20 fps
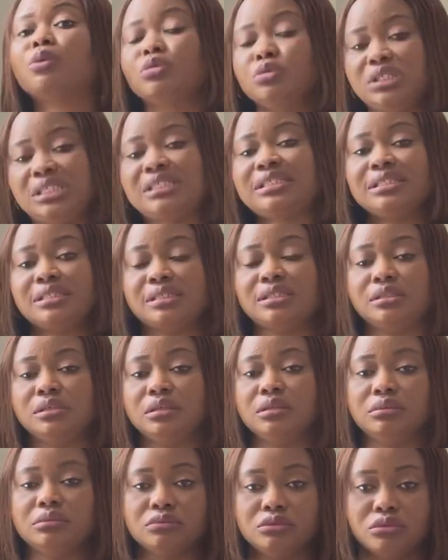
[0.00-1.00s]
will sit,
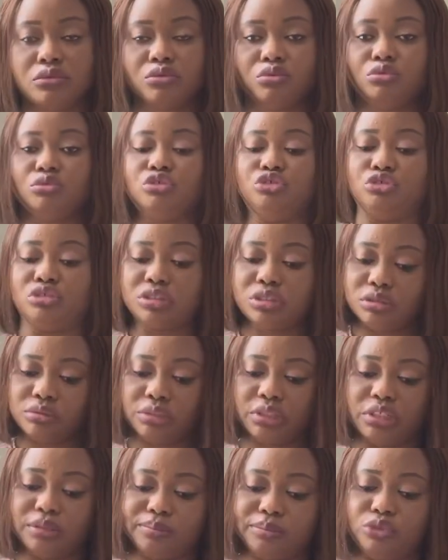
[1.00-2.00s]
would still
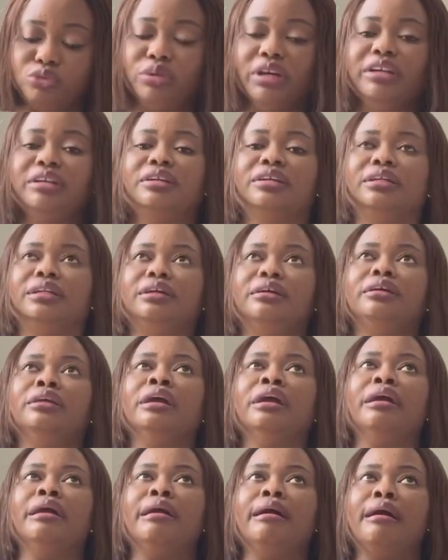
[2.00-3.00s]
keep dwelling on
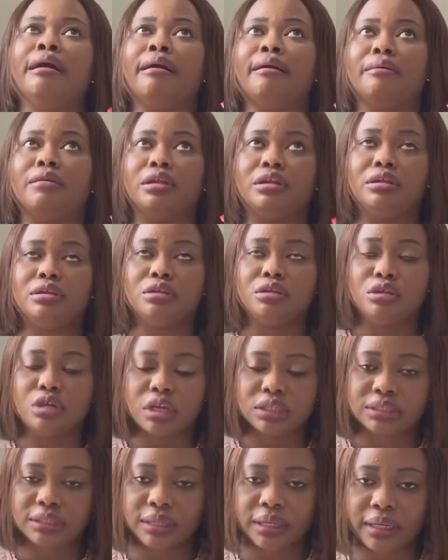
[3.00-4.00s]
it,
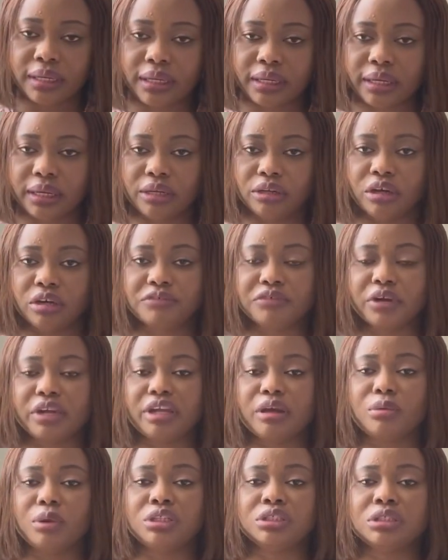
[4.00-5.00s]
not thinking of,
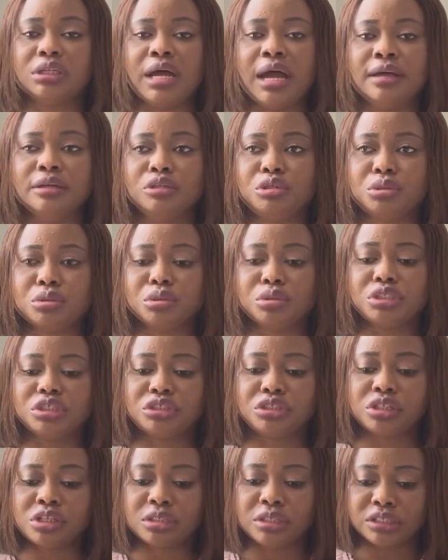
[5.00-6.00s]
okay, what should I do?
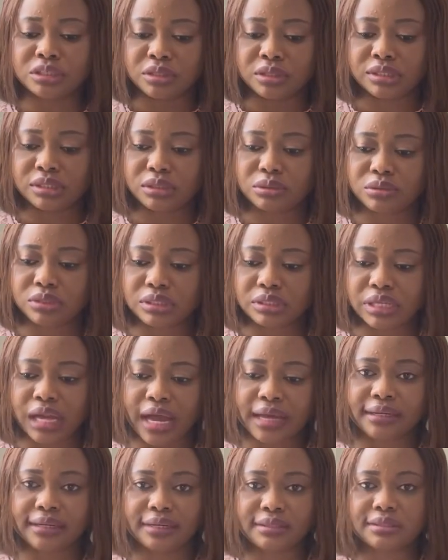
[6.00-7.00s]
They're just still
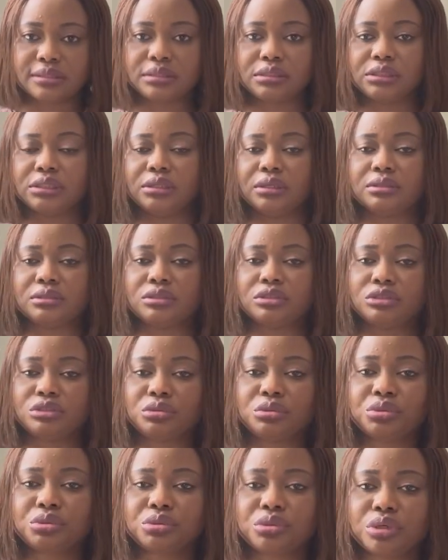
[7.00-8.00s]
sad, they're still just
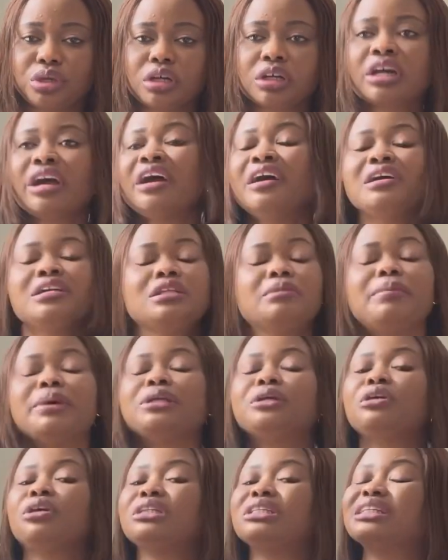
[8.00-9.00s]
shocked,
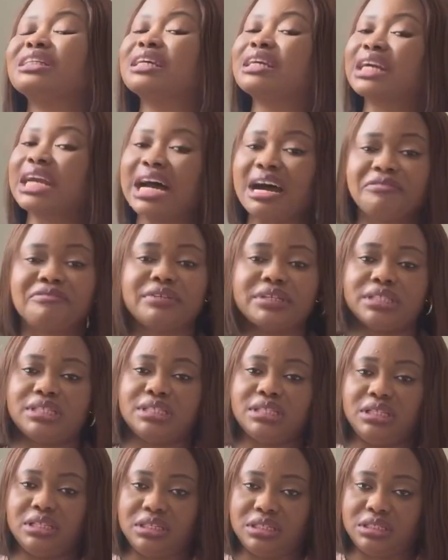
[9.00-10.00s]
depending on the
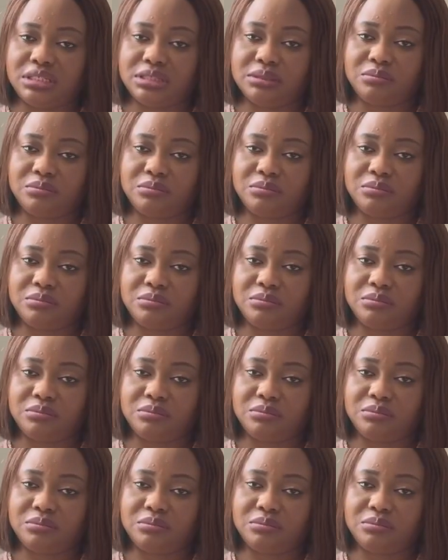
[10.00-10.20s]
gravity